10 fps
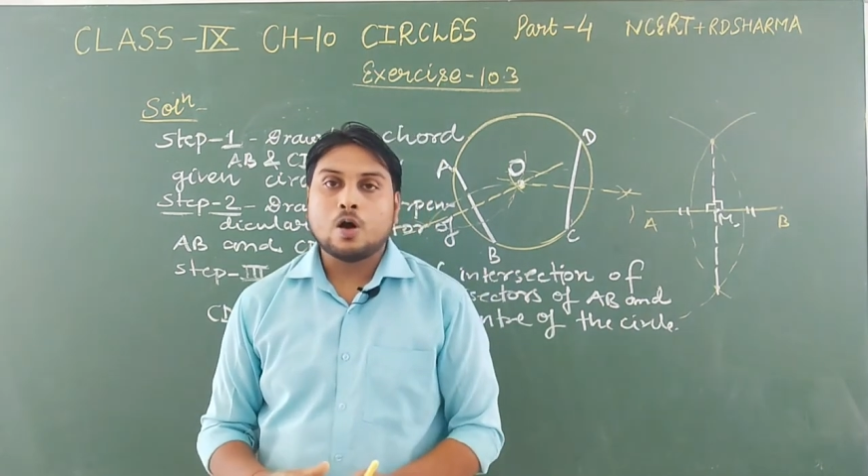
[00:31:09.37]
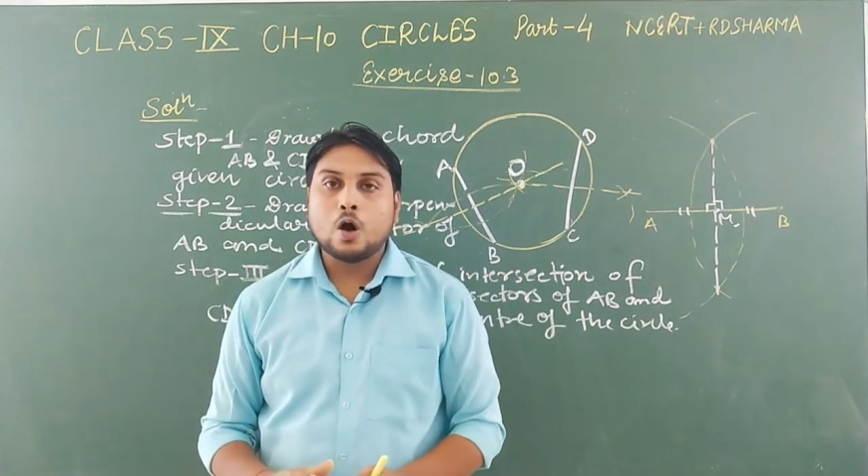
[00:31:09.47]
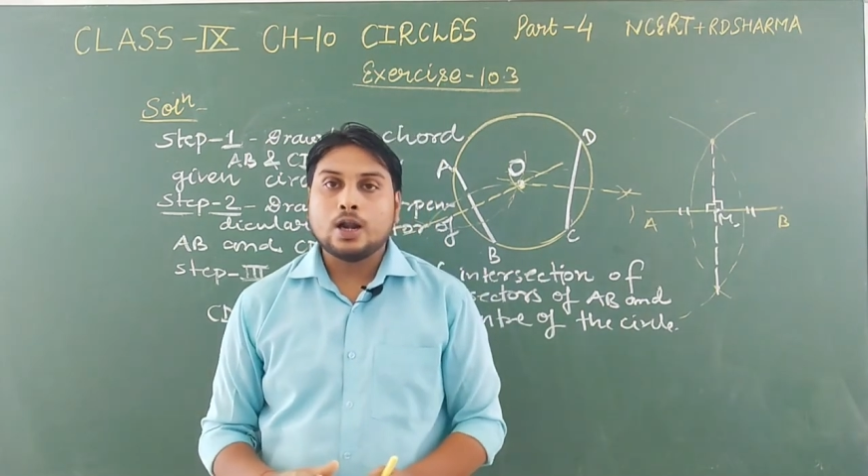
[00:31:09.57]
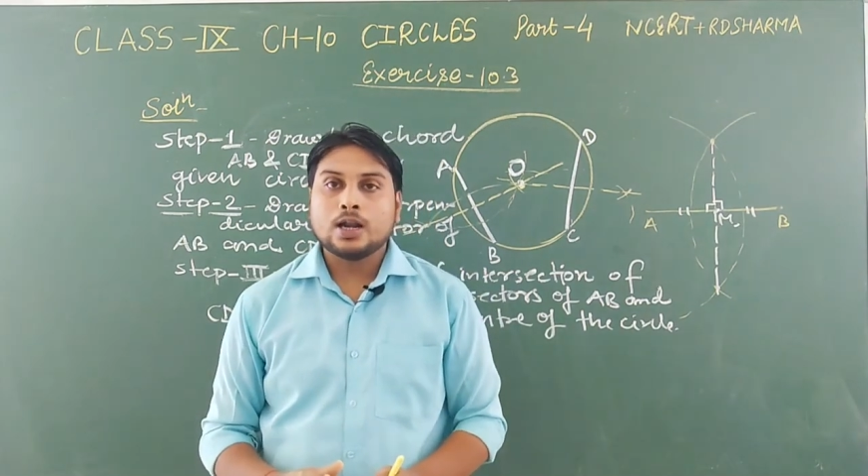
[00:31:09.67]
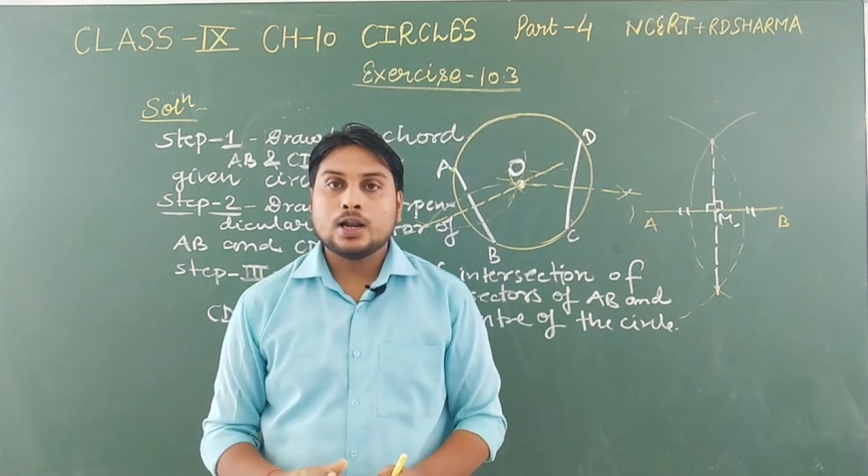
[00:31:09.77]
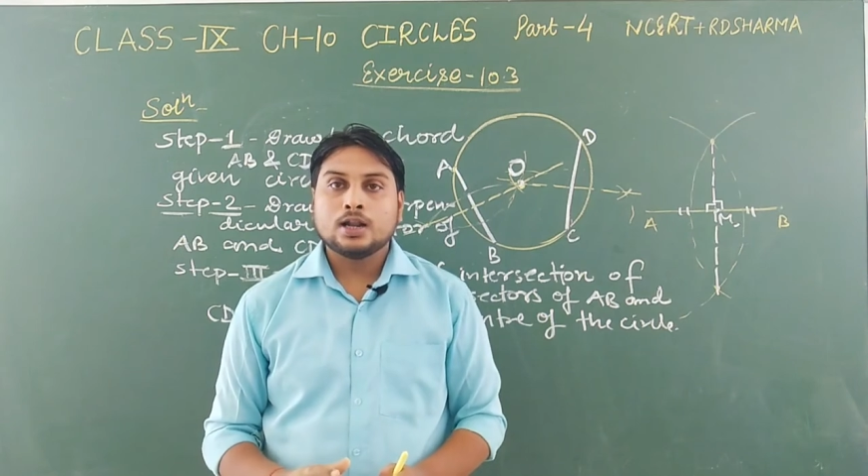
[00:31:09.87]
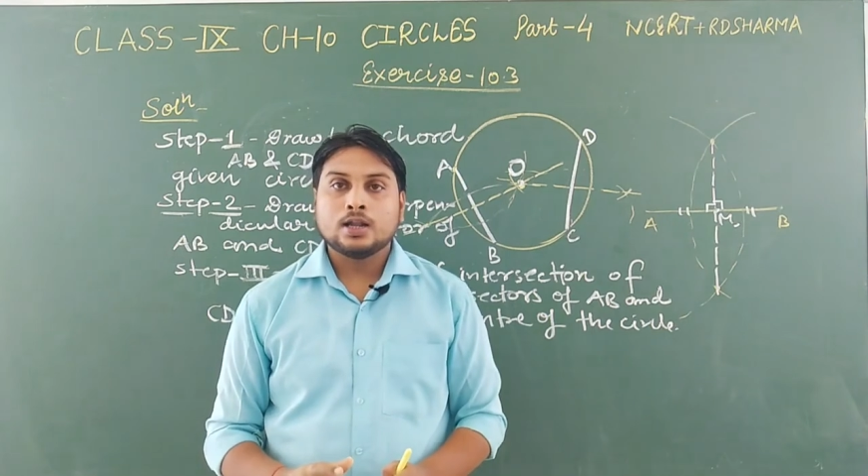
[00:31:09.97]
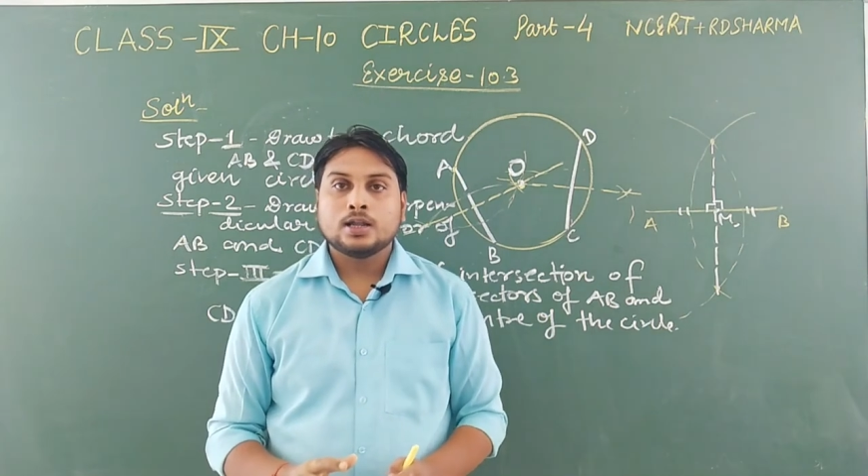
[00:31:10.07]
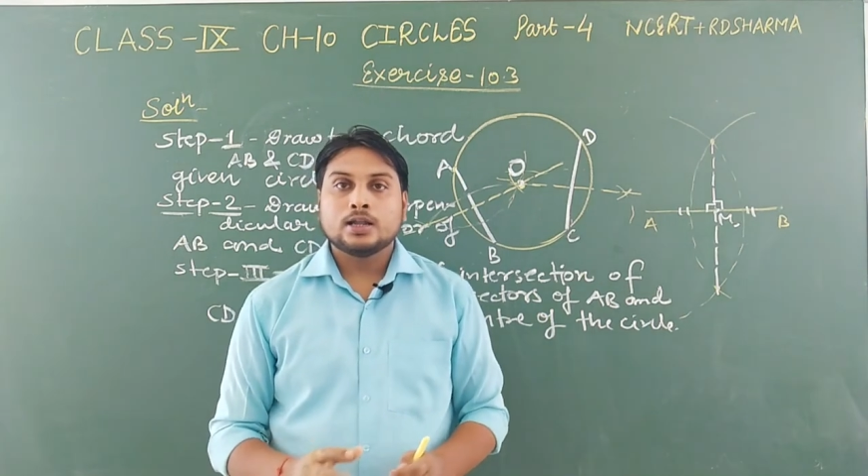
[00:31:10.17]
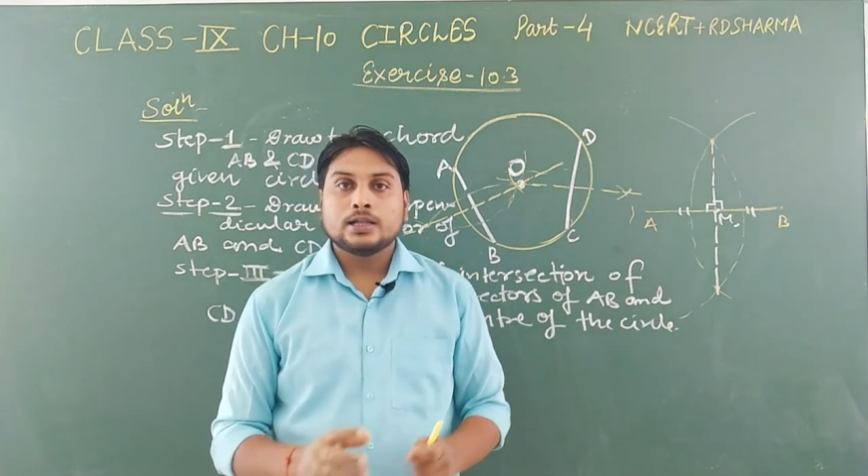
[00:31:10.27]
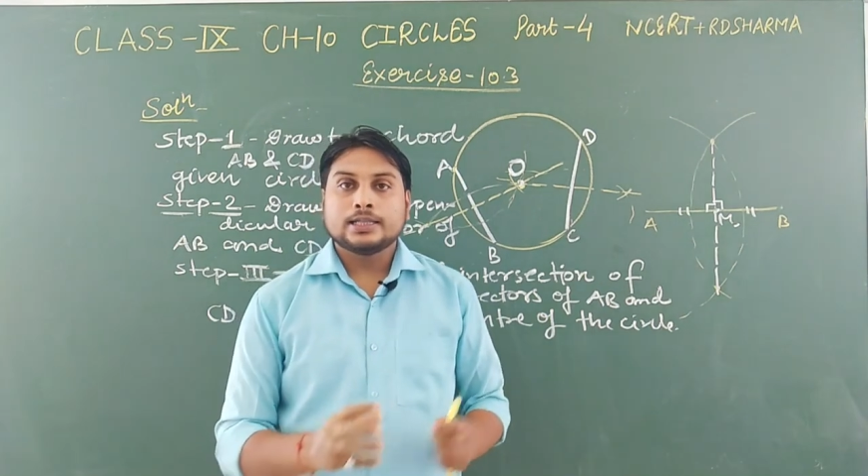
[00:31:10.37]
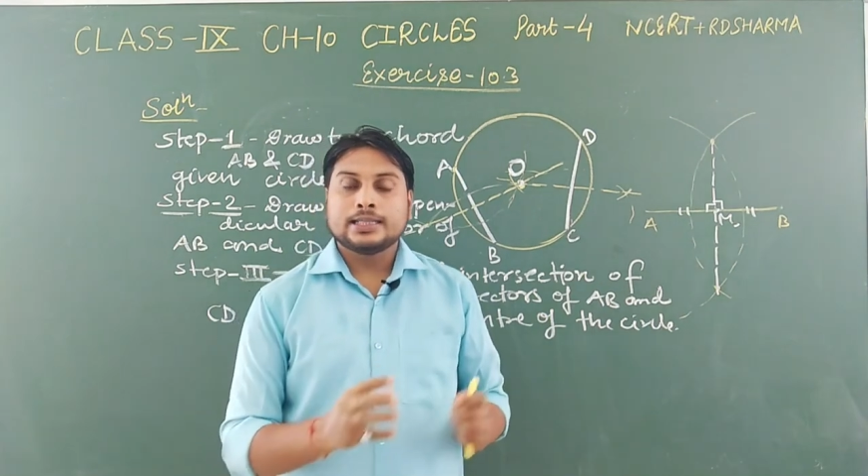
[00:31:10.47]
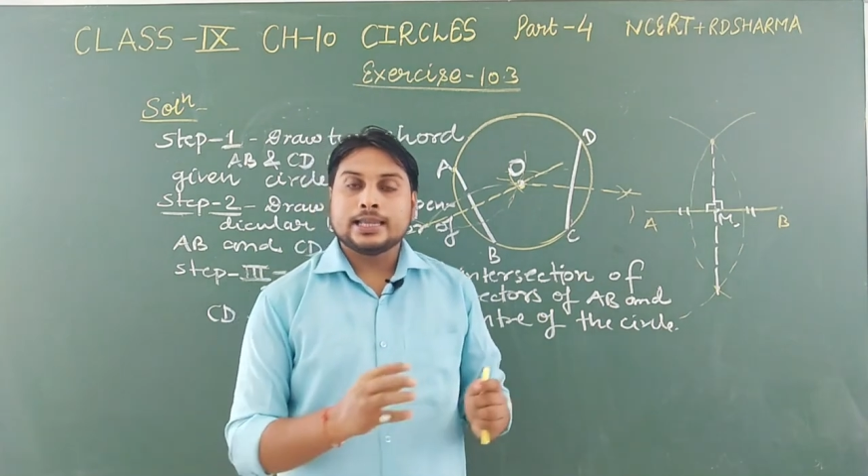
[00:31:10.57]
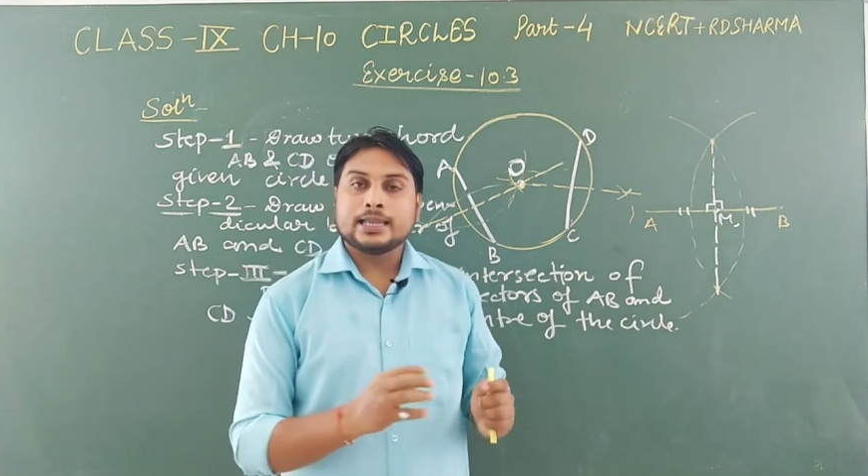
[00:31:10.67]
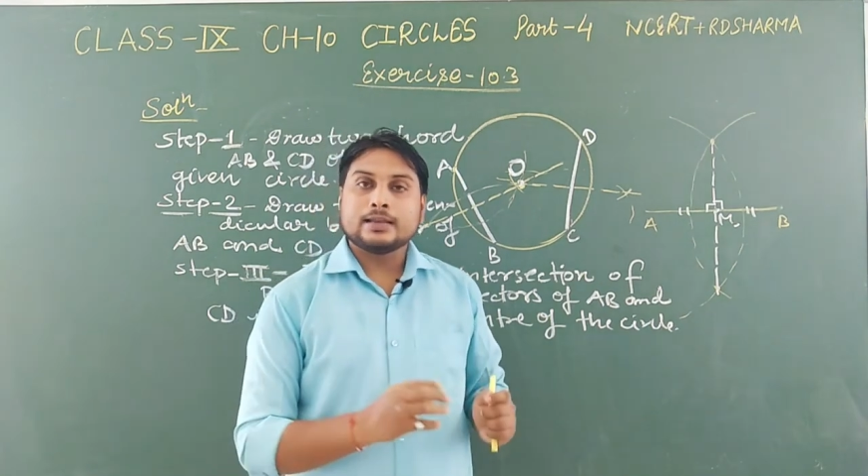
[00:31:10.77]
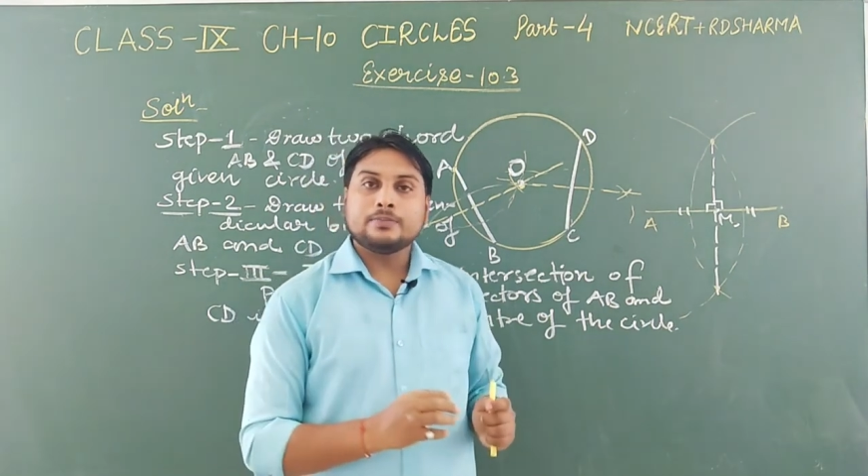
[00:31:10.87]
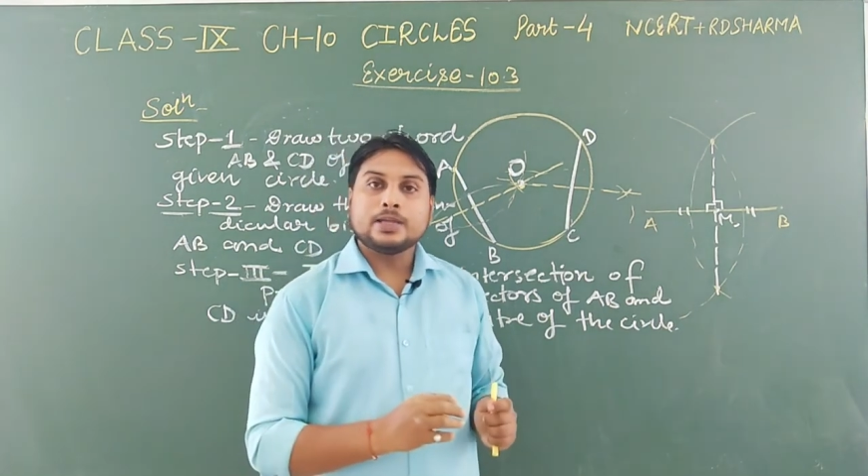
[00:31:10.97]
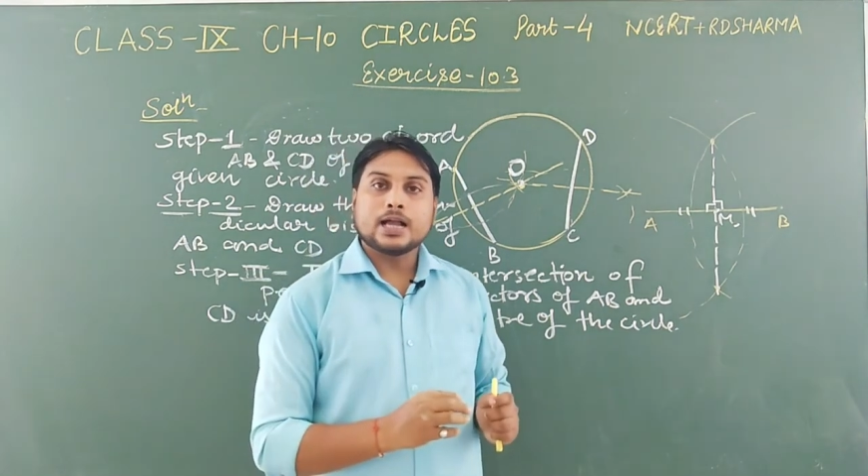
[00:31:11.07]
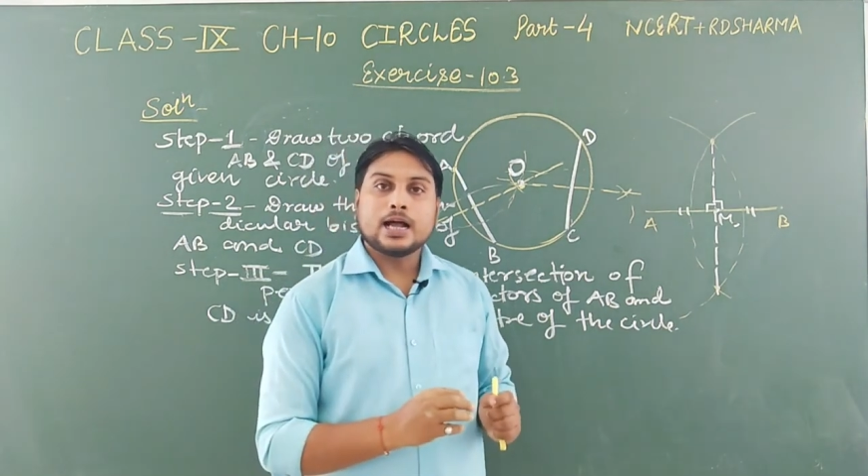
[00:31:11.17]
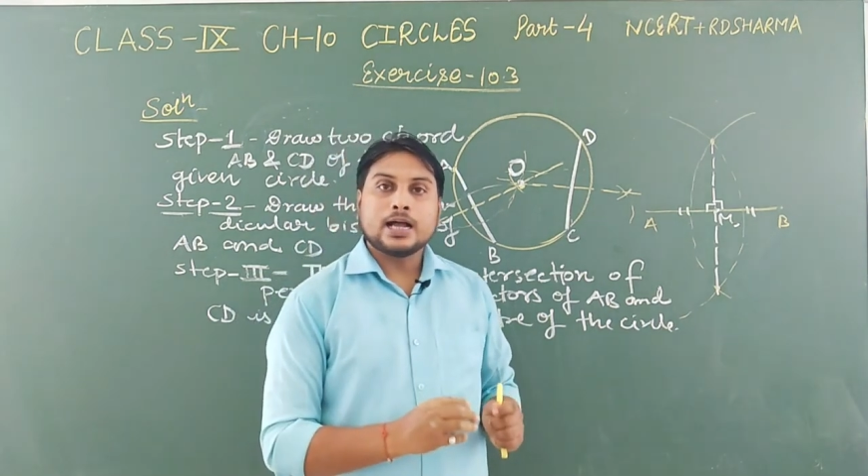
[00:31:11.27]
or they can
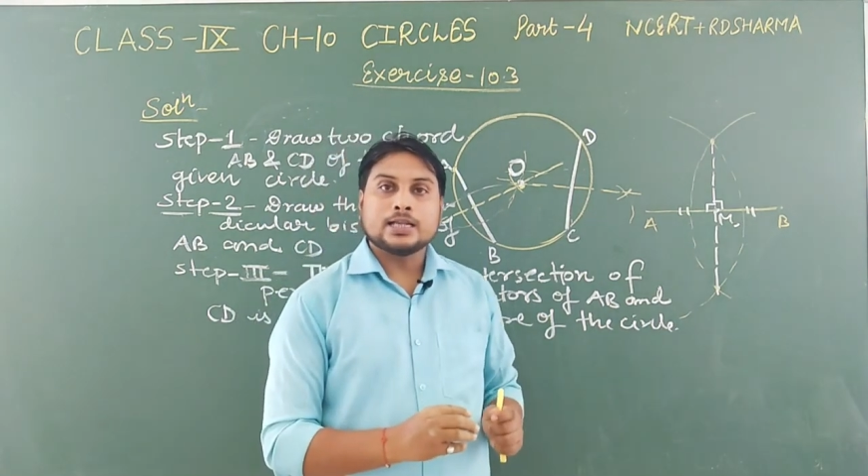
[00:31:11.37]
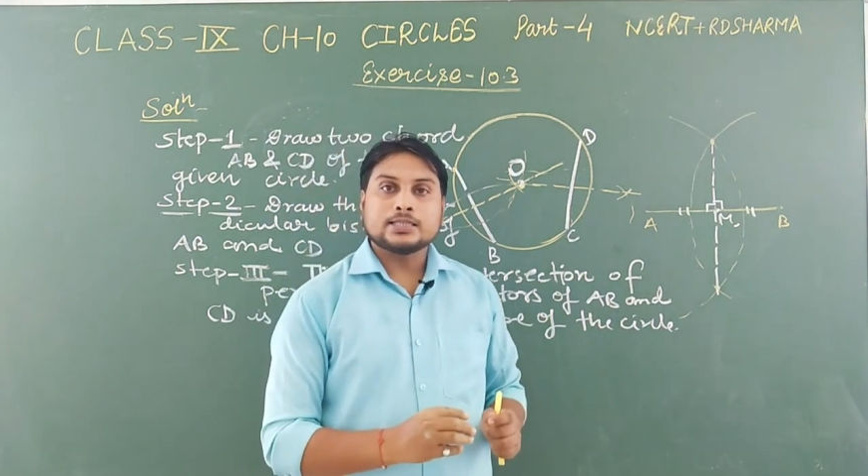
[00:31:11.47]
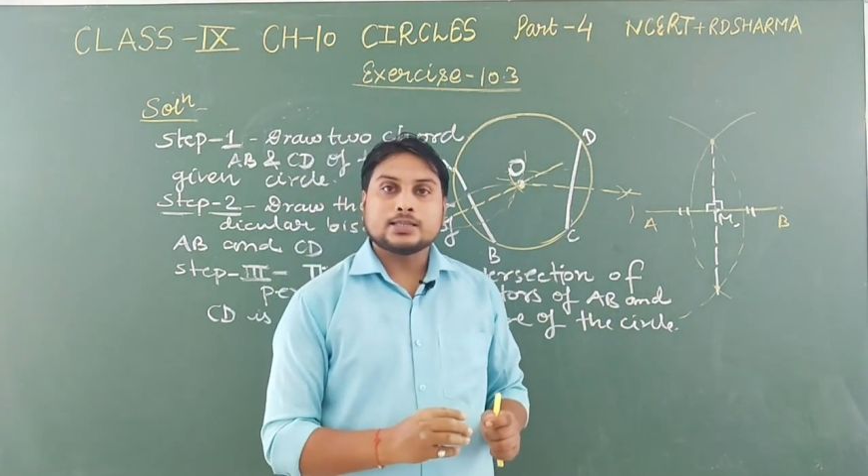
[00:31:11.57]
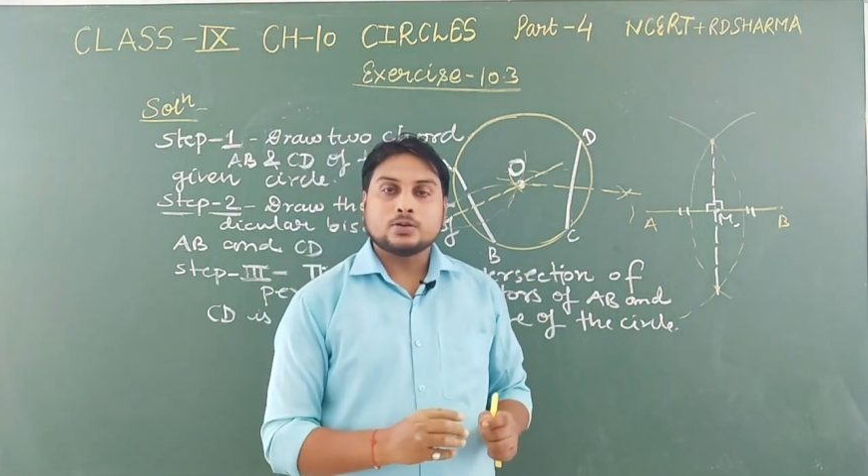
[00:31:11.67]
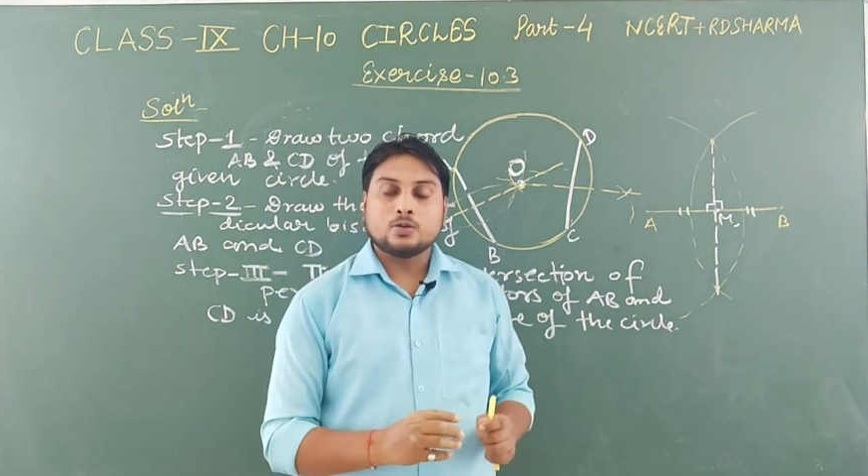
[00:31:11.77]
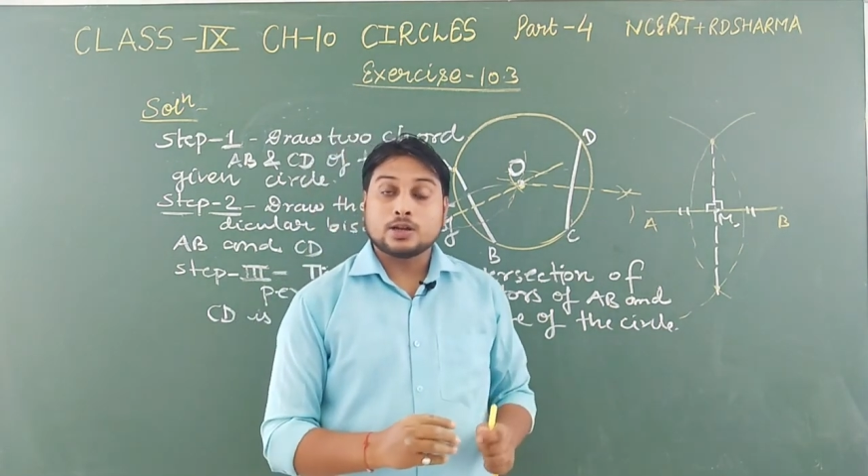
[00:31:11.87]
be asked,